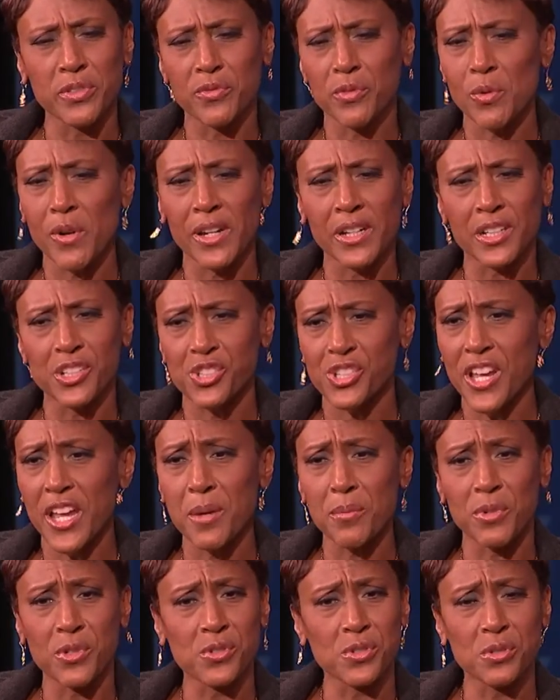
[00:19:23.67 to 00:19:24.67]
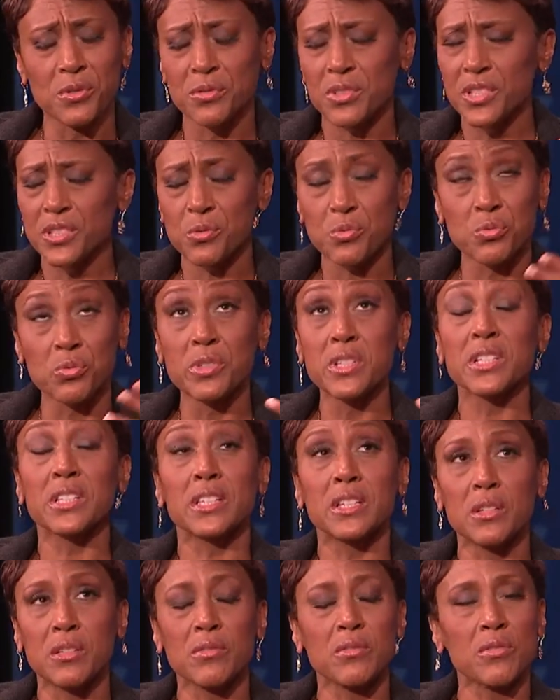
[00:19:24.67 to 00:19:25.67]
Veronica Chambers, who just
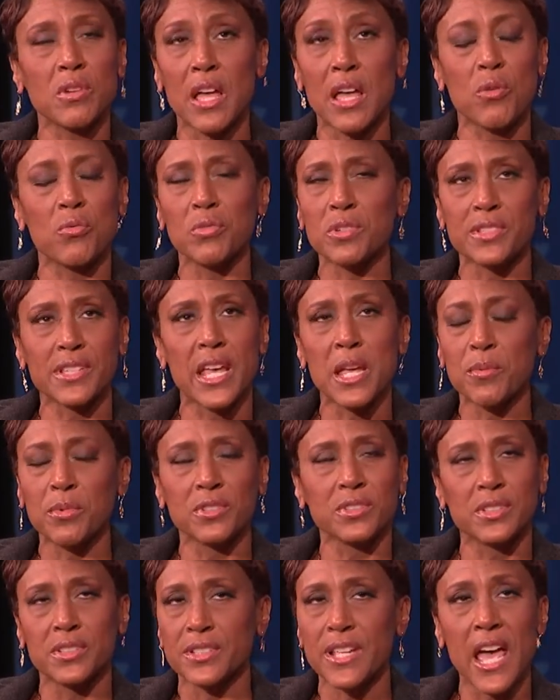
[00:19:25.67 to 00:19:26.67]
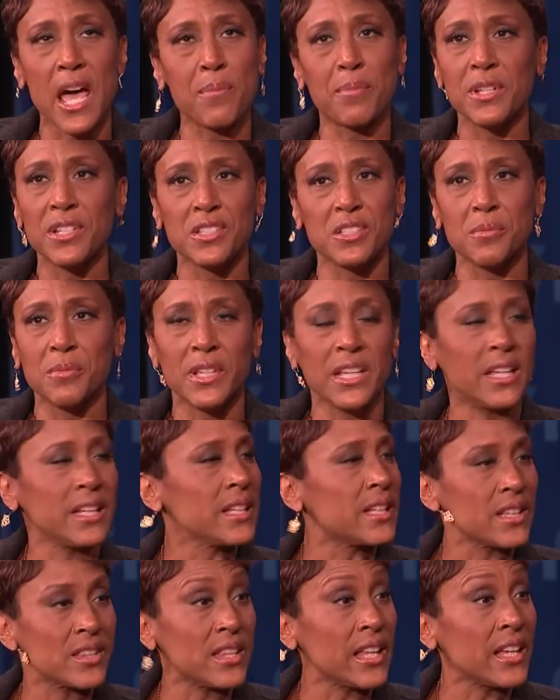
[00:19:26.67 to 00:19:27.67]
really was able to tap into me and
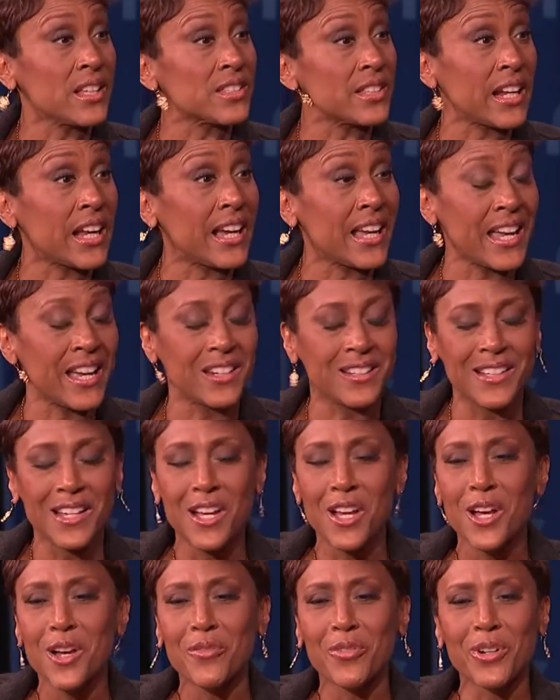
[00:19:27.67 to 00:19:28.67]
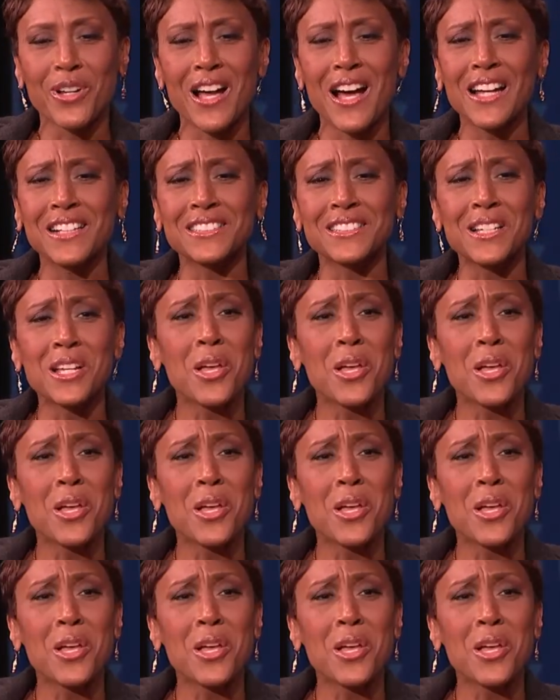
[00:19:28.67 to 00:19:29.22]
get things that I had forgotten.